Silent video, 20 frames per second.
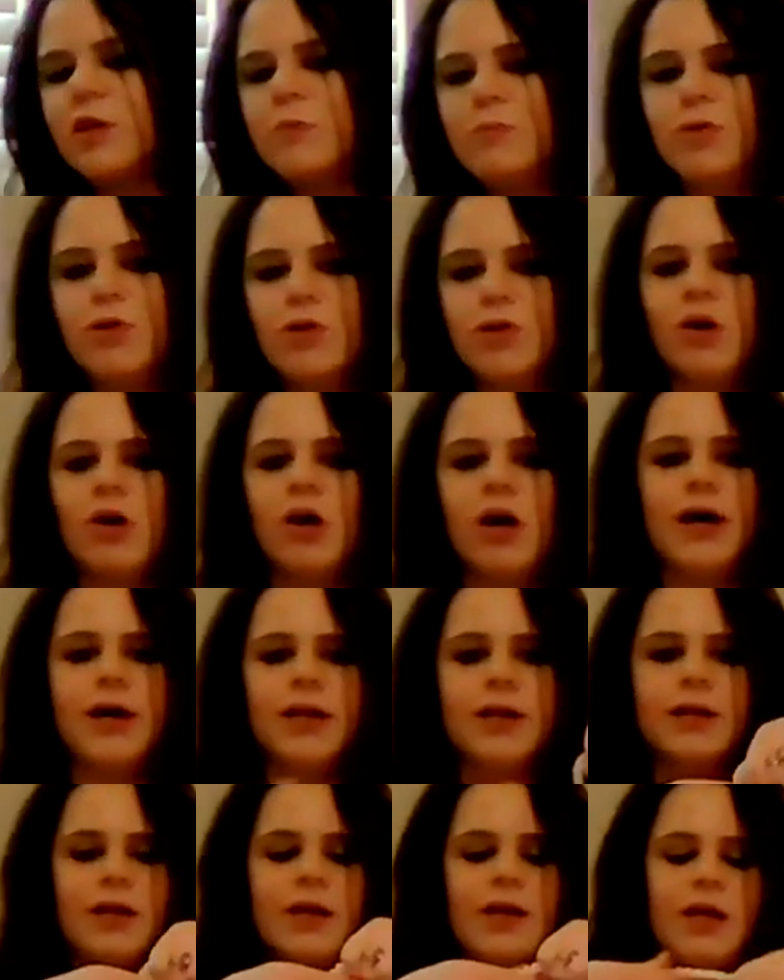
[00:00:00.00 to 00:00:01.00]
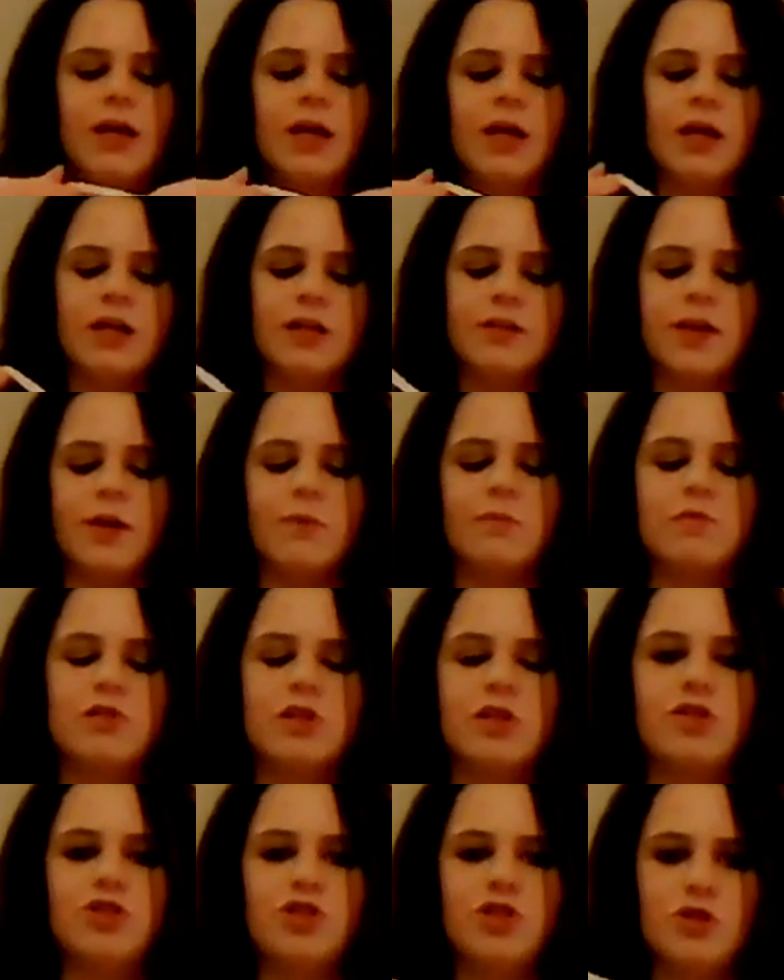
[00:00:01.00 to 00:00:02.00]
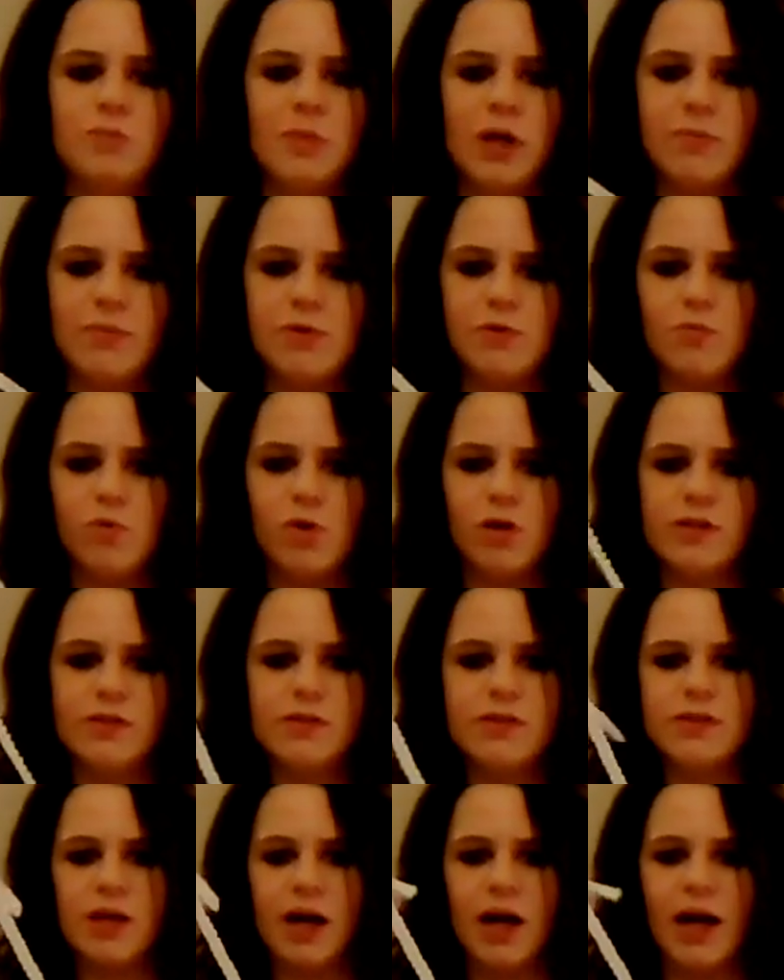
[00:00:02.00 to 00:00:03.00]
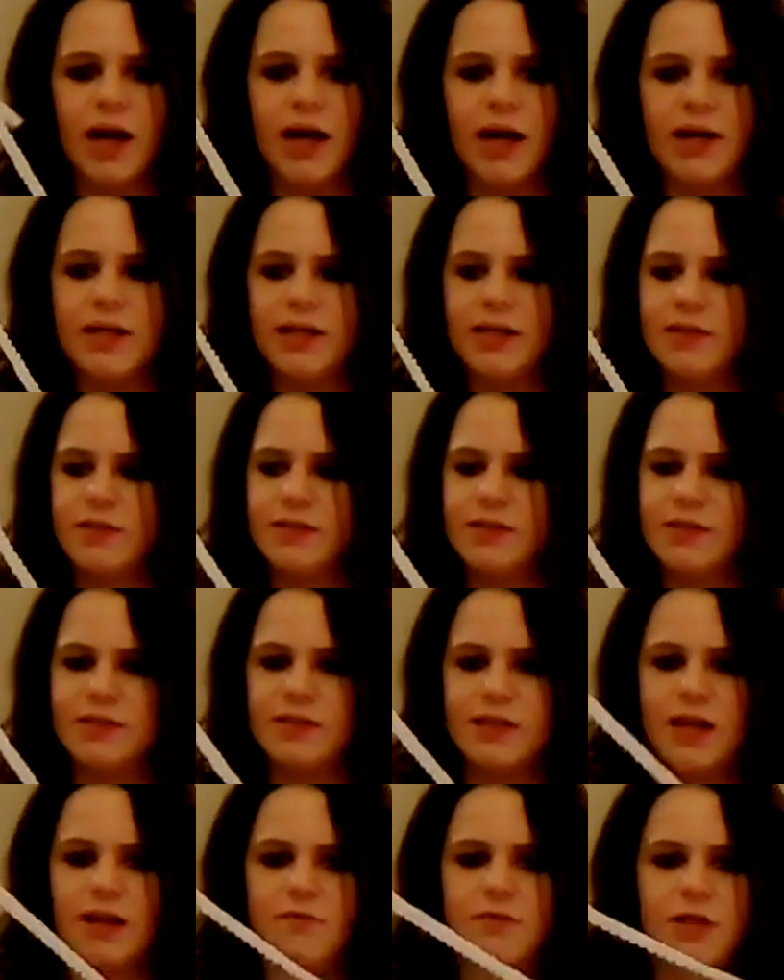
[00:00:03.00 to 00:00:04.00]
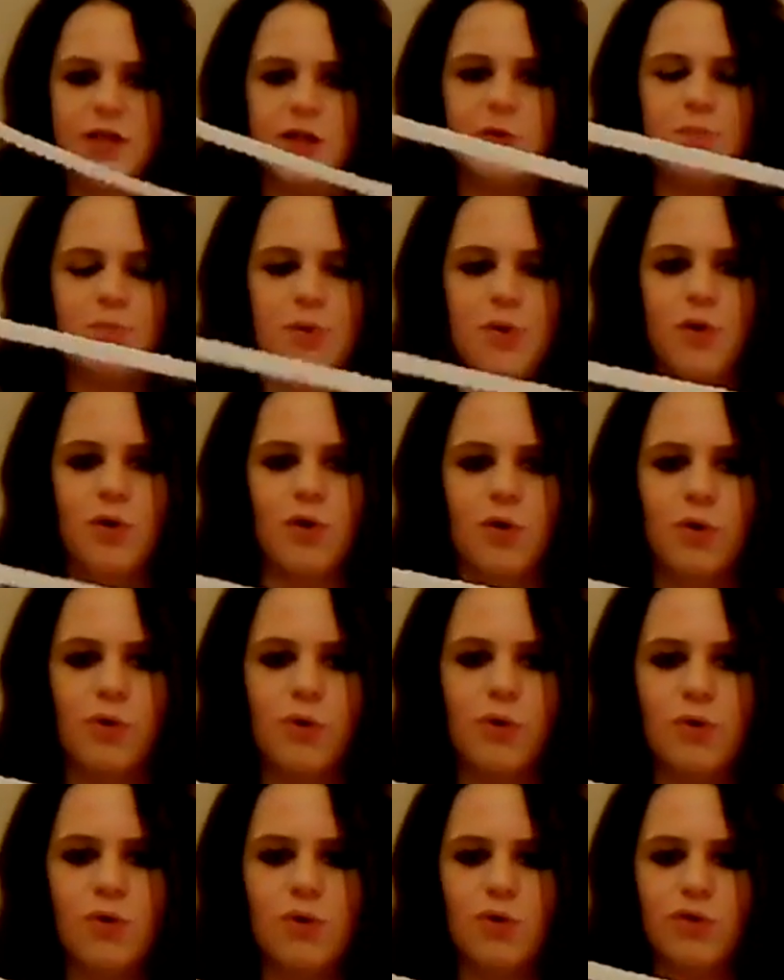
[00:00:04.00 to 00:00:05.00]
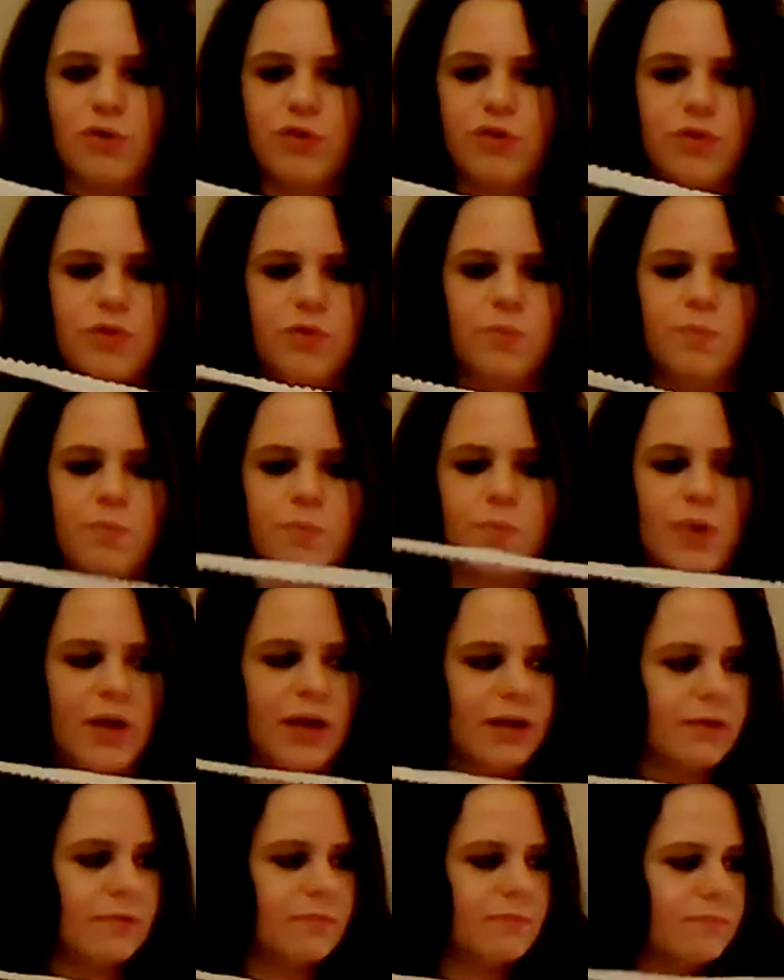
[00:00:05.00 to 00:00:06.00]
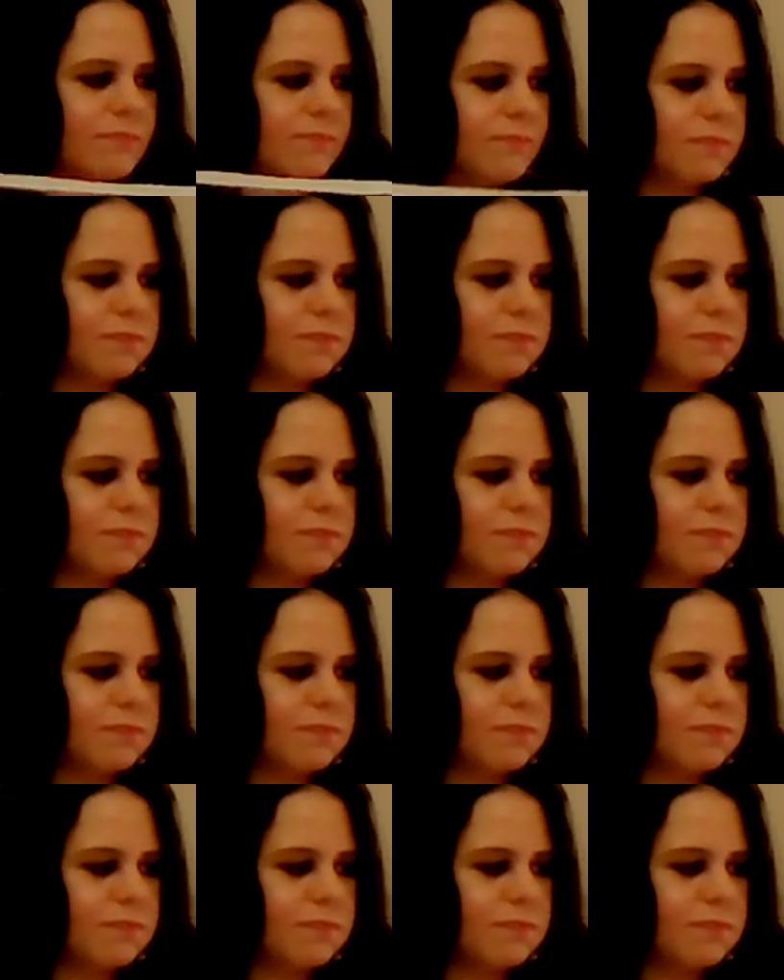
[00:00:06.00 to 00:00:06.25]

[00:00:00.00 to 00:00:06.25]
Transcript: gonna put on because I was gonna do maybe one side, and this is kind of like a pearl rope.